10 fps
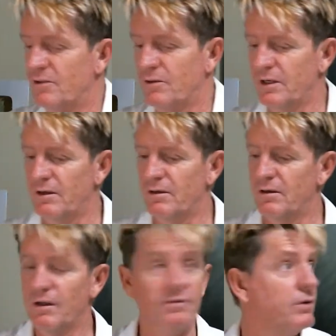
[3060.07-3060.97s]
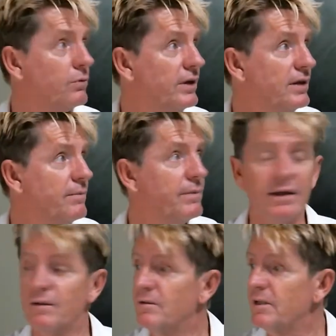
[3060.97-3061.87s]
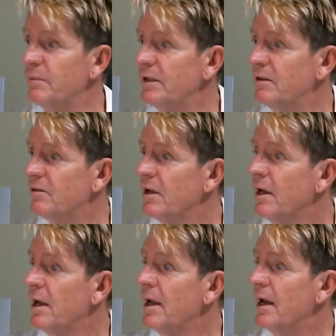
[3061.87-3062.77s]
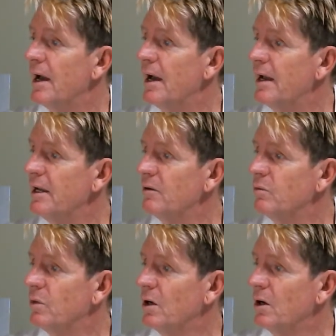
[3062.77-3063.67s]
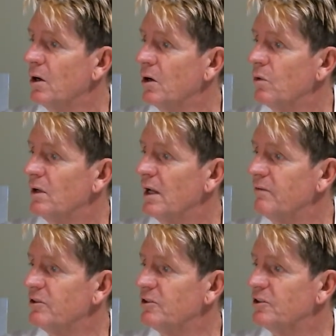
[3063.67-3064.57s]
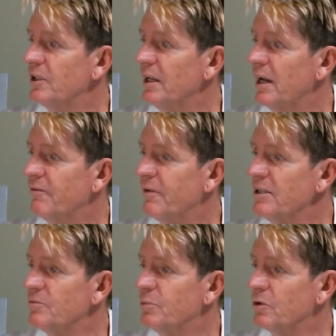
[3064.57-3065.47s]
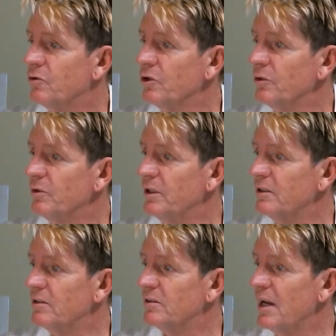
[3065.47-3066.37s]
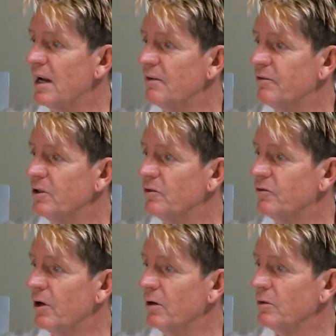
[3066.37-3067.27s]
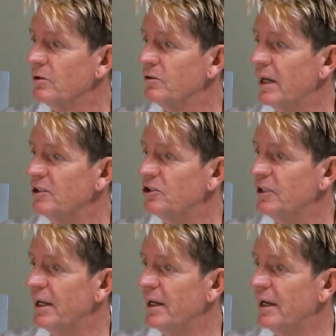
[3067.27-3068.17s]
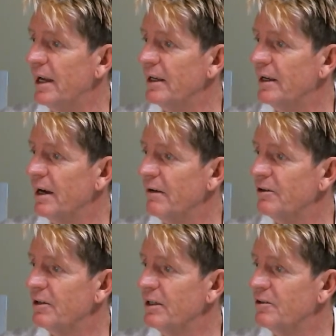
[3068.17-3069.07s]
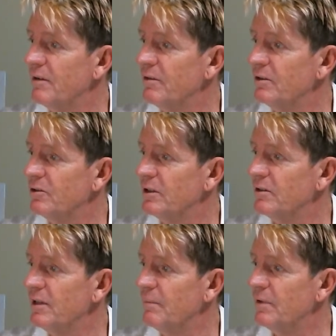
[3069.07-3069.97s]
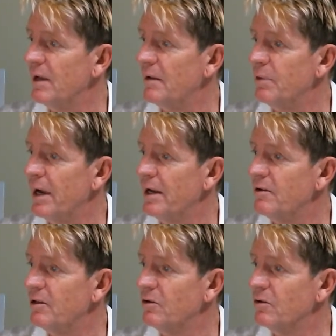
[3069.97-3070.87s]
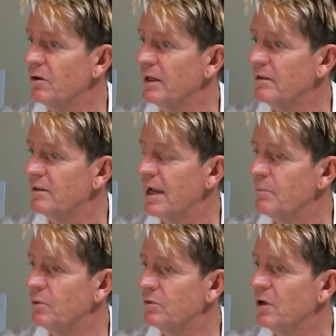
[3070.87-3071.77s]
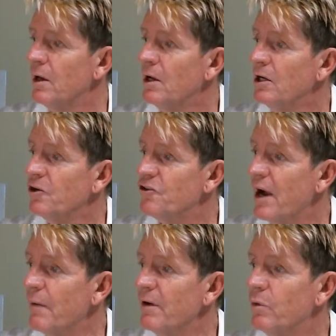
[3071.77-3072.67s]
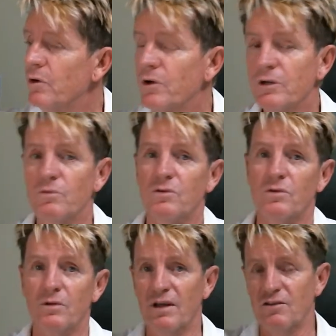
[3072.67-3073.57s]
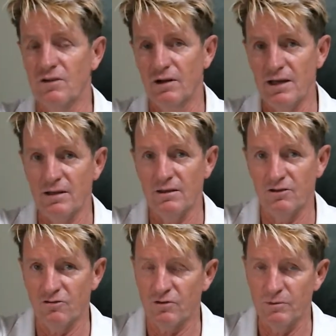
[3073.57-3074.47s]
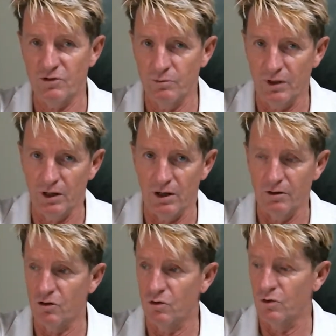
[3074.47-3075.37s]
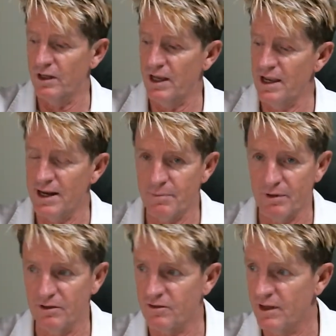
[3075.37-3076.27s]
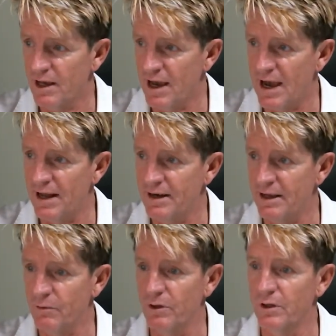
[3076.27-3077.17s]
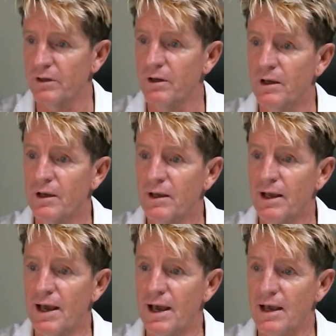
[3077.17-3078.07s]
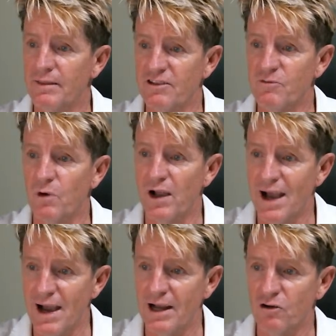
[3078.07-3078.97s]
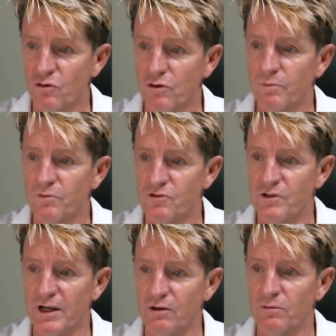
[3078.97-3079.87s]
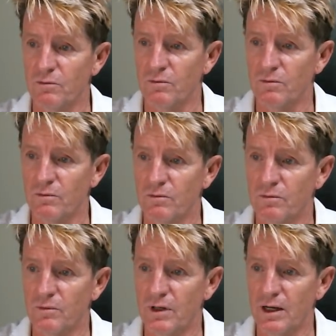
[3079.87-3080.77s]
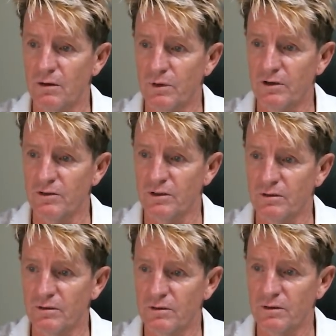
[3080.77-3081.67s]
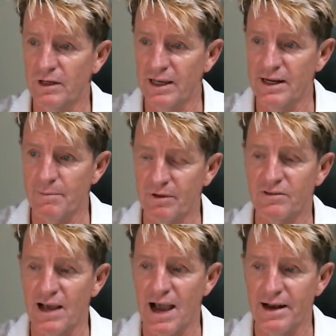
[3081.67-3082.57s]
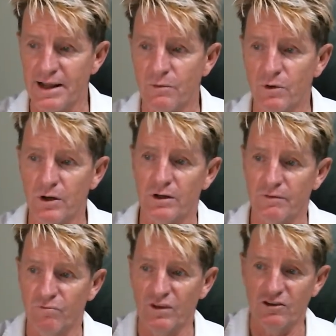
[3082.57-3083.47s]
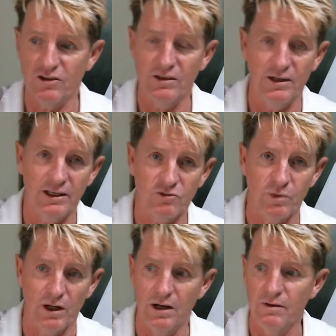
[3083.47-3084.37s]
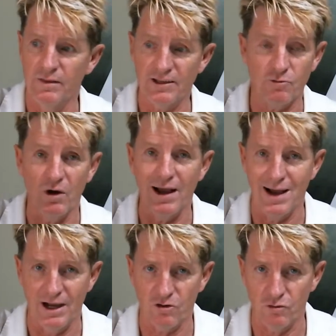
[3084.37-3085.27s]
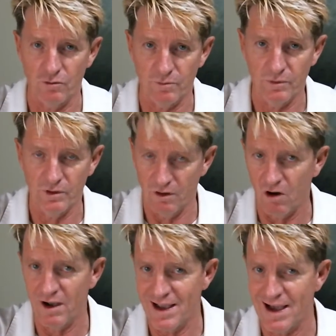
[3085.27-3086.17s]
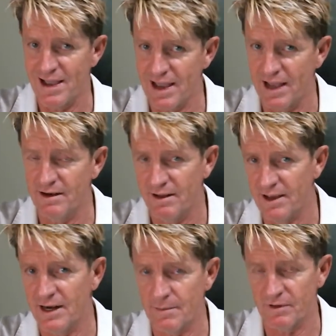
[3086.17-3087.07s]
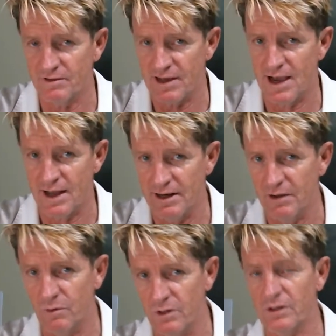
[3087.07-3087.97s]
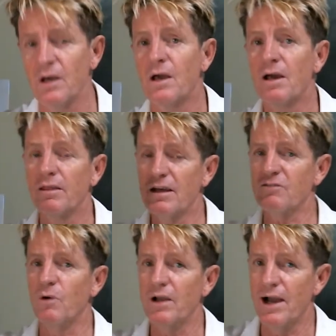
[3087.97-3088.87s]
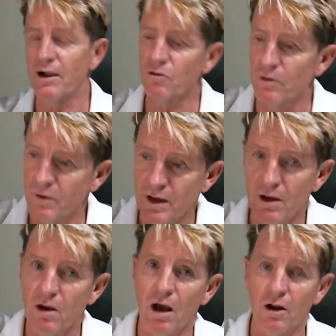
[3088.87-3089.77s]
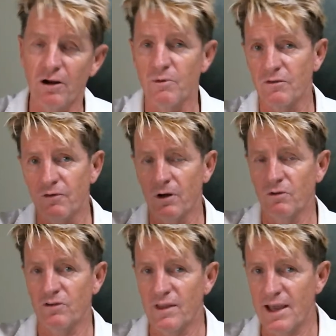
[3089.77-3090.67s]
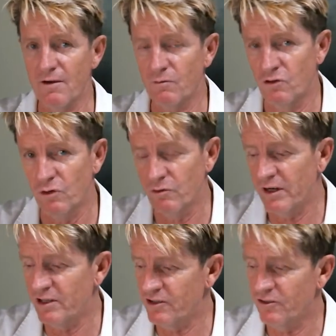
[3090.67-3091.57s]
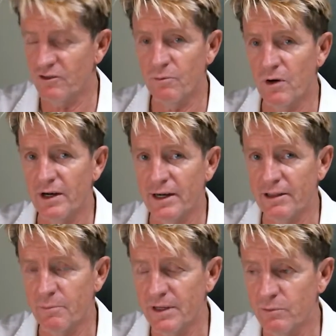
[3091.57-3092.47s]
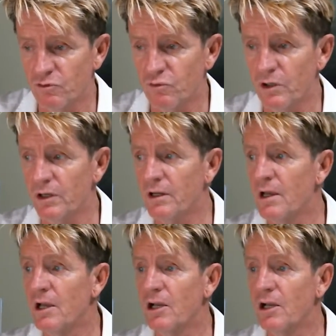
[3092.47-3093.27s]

silent. I'll have to ring them back in 10 minutes. Ian, would love to see a Facebook group you can start for your followers and share and encourage each other to attempt at painting your examples. Sherry Williams, there's a link in the description below called Ianapolis Art Network. That's my art group channel. Where is it? Ianapolis Art Network. It's in the links below. That's my art group. IAN, Ianapolis Art Network. That's my art group. A lot of my followers are there doing renditions of mine and other people's work.